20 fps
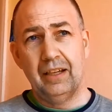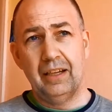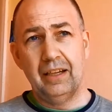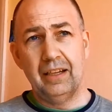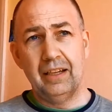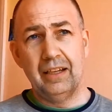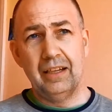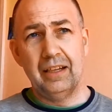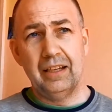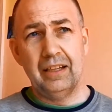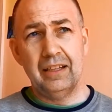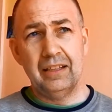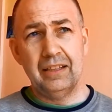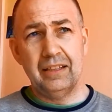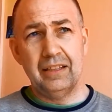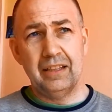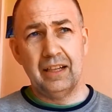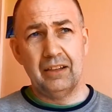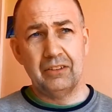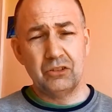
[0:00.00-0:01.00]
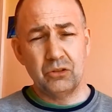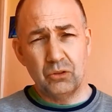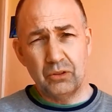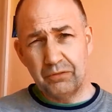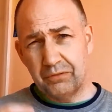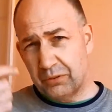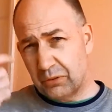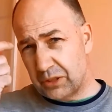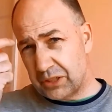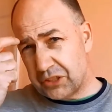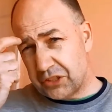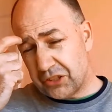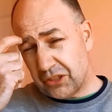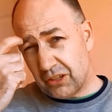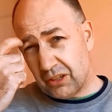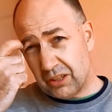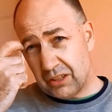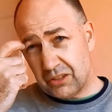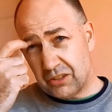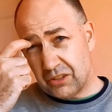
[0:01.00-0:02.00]
I saw it fully
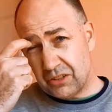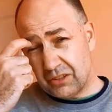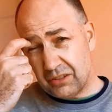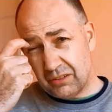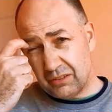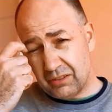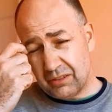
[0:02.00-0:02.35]
charged.